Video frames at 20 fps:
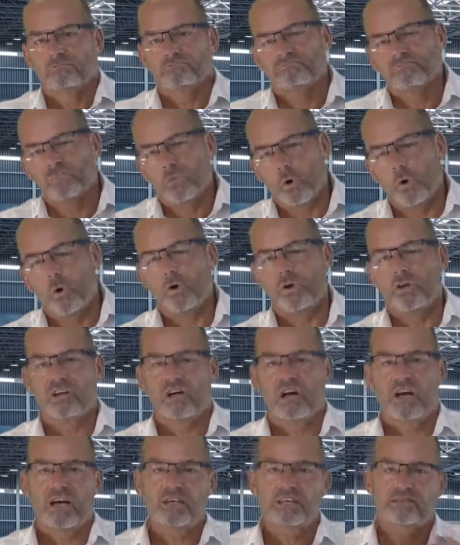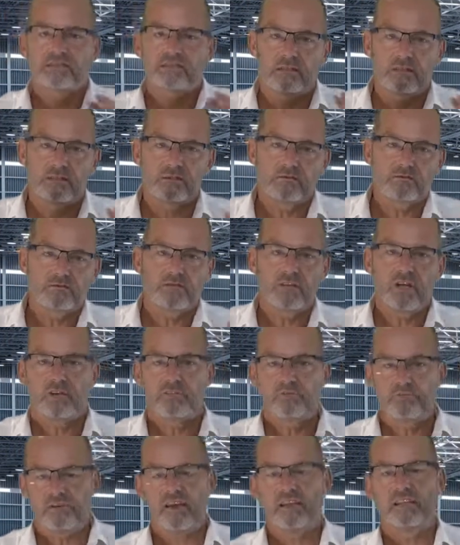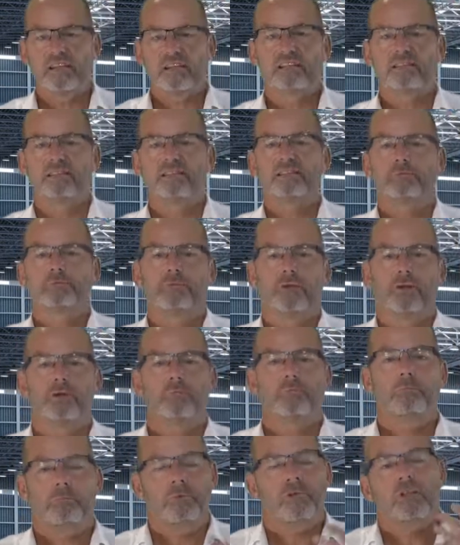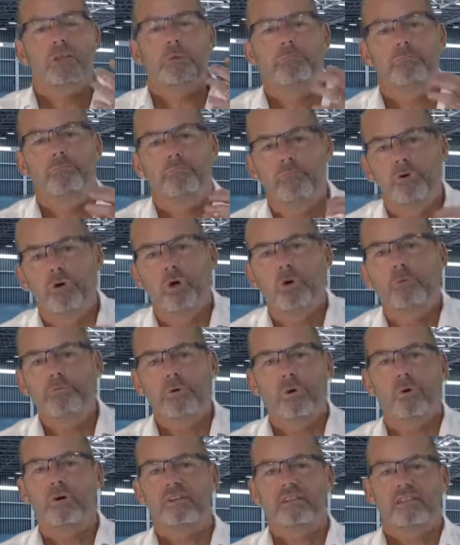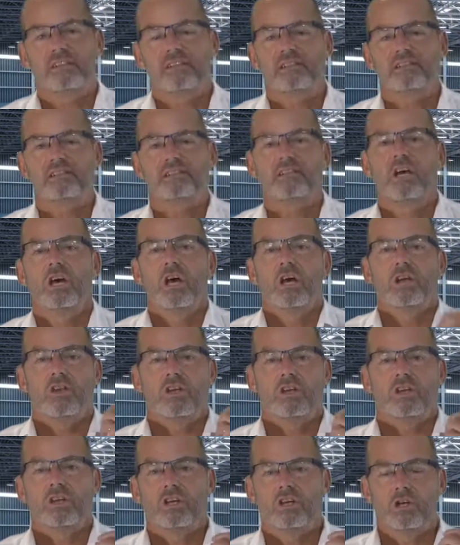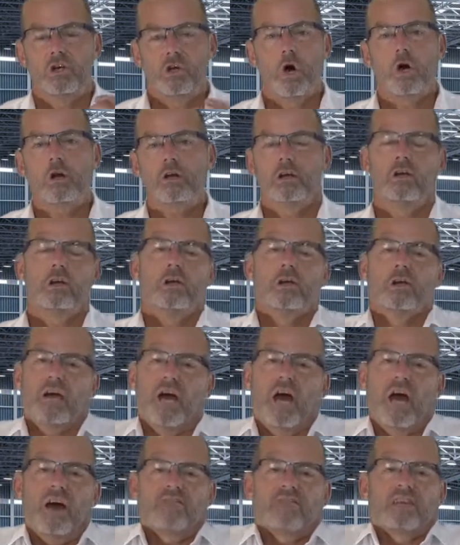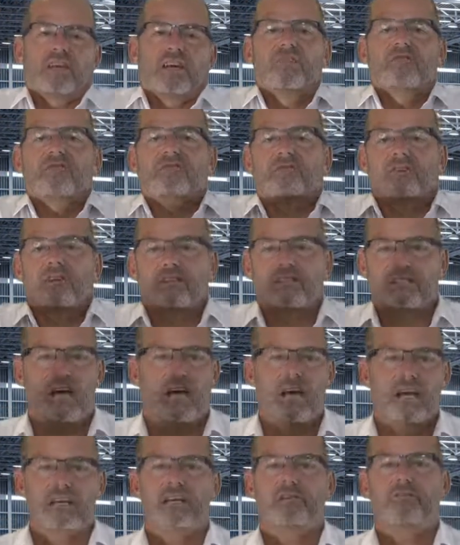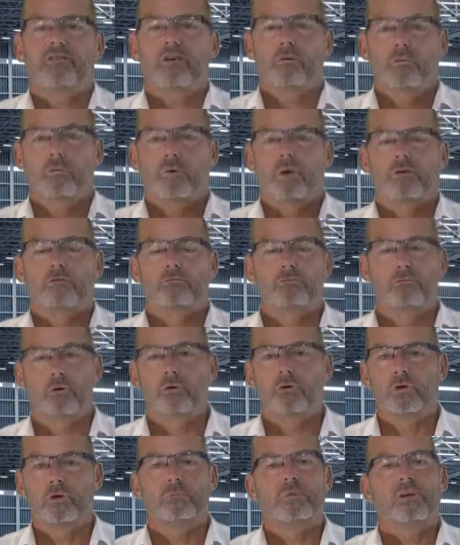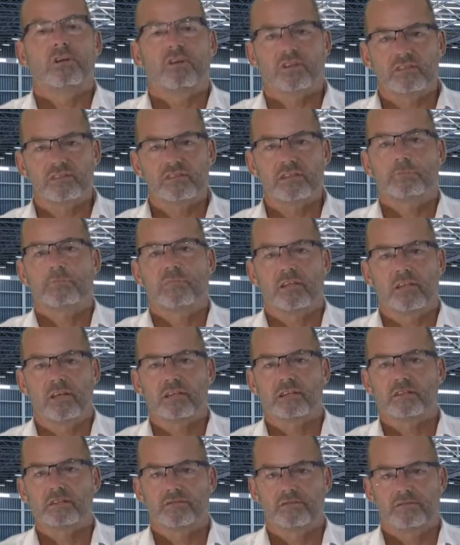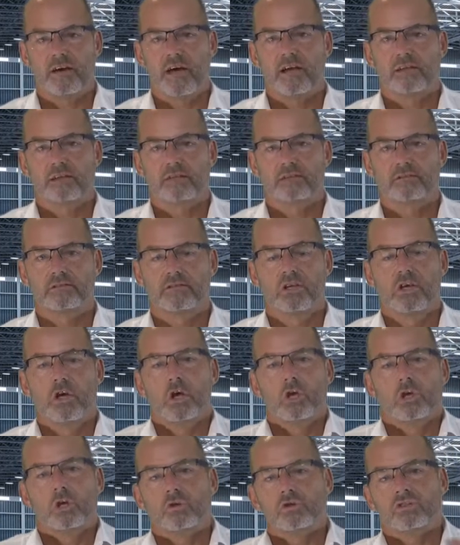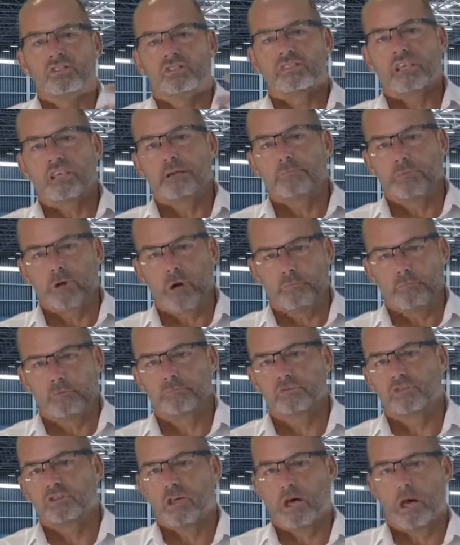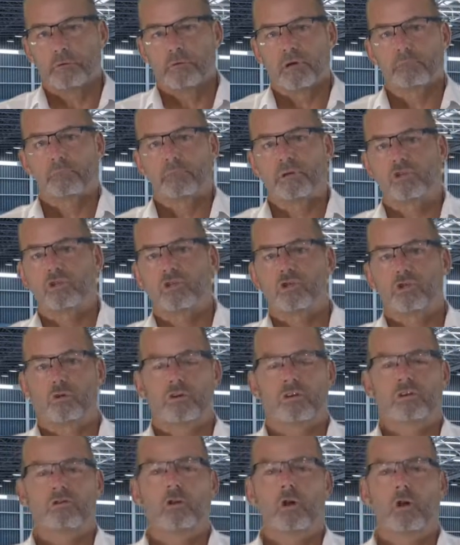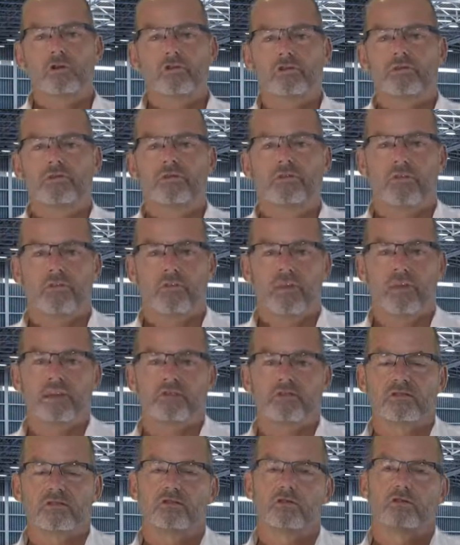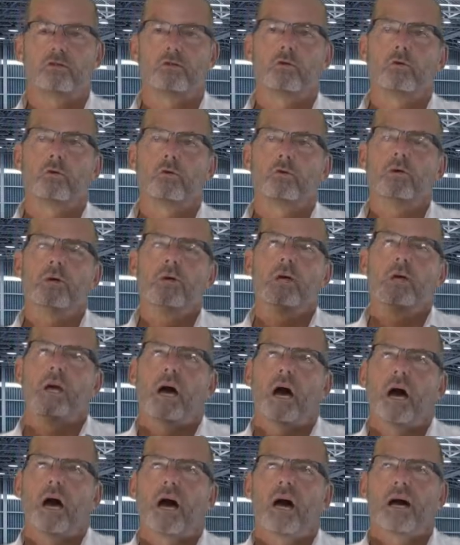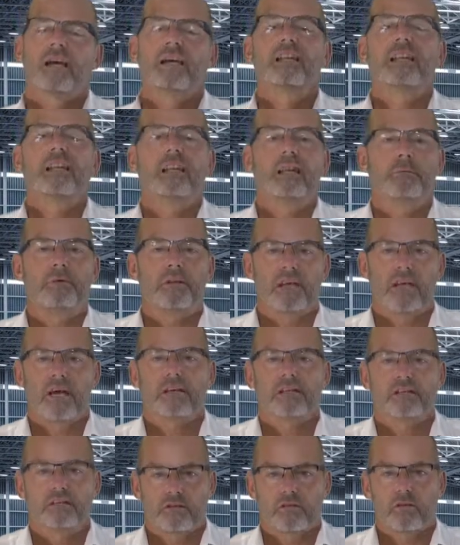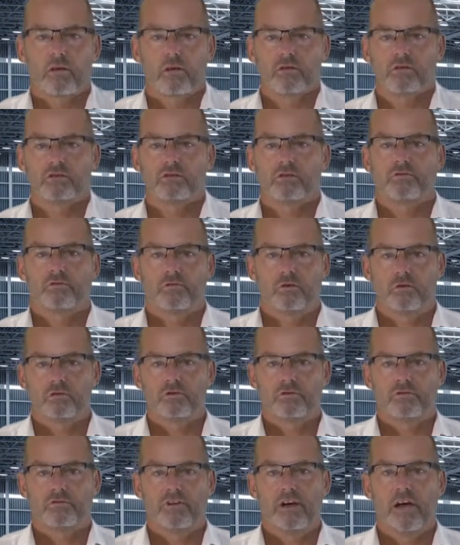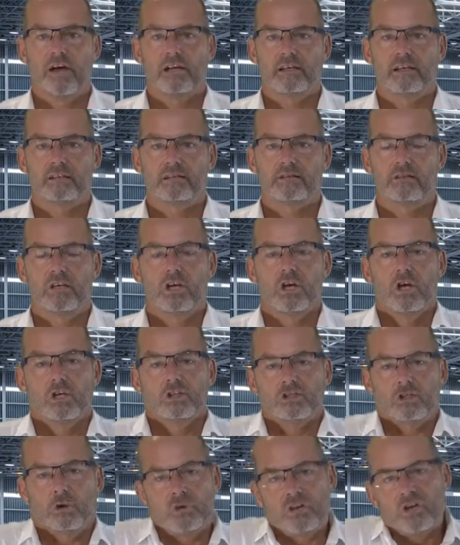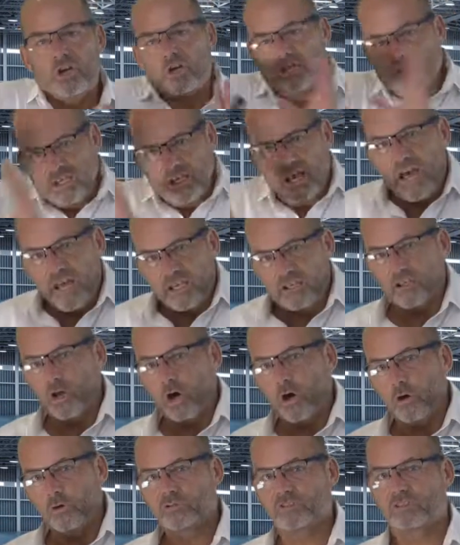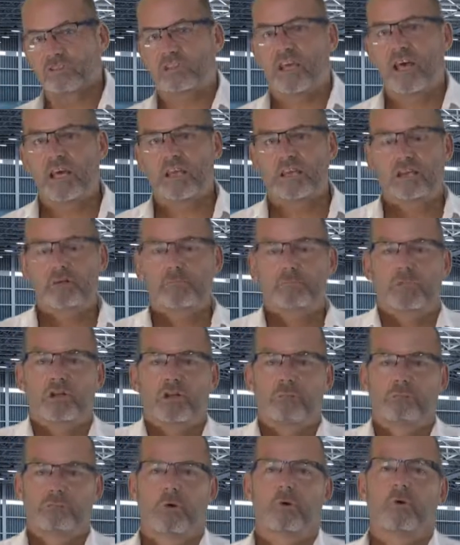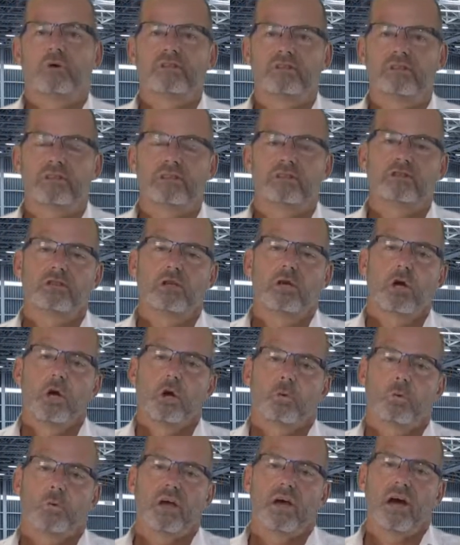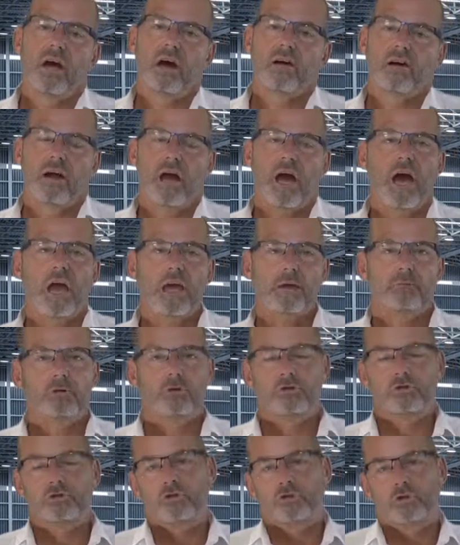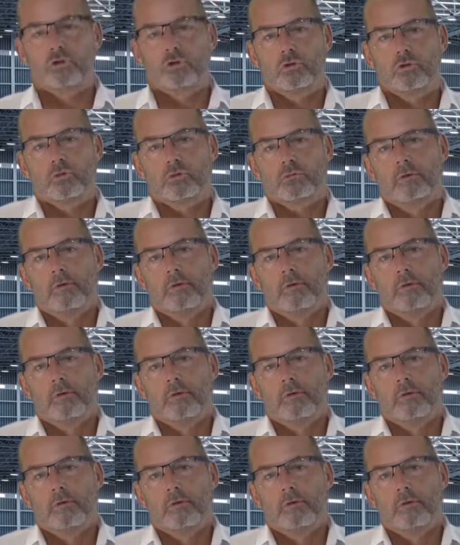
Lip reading: organized and, fairly disciplined. But the real point is that you're not having every day and every week ruined because something else fails. You see problems coming, but you're doing lots of things to eliminate those future failures. So we're not at gold standard, but the point is we are able to